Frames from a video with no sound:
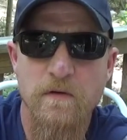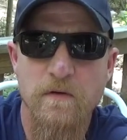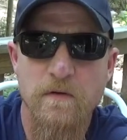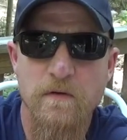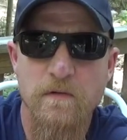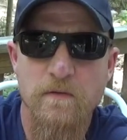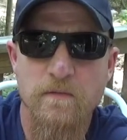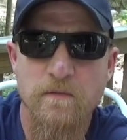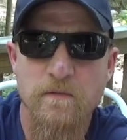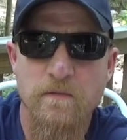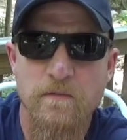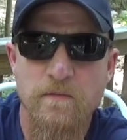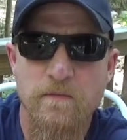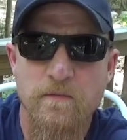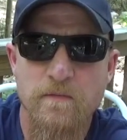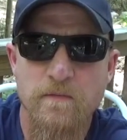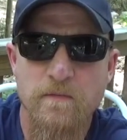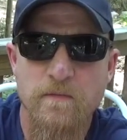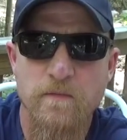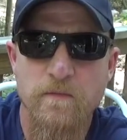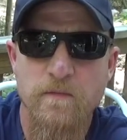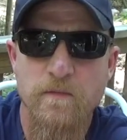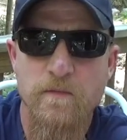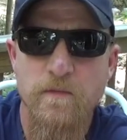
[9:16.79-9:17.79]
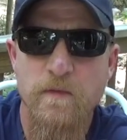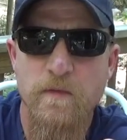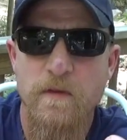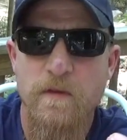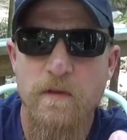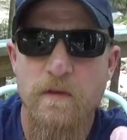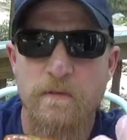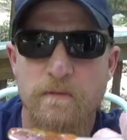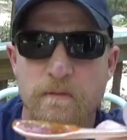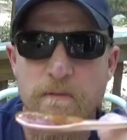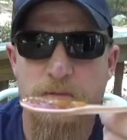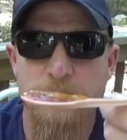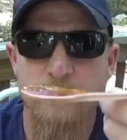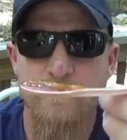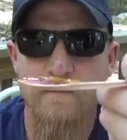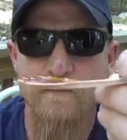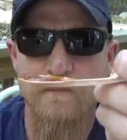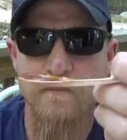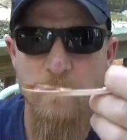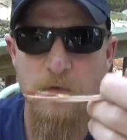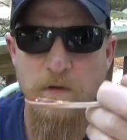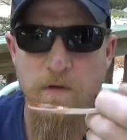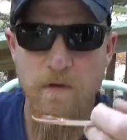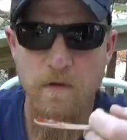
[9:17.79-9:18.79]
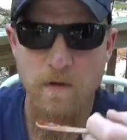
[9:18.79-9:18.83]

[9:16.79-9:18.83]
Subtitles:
[no speech]